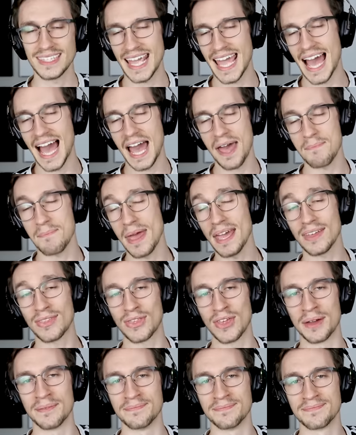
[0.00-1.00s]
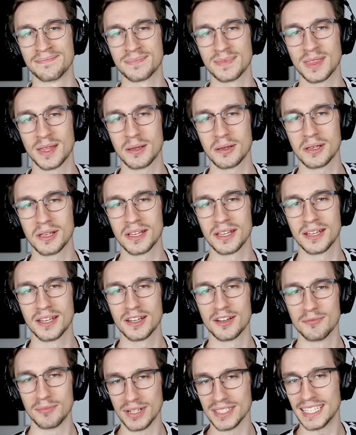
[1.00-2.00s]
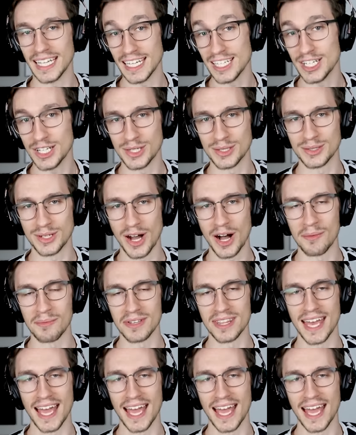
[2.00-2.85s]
Yeah, I make them. But they do call me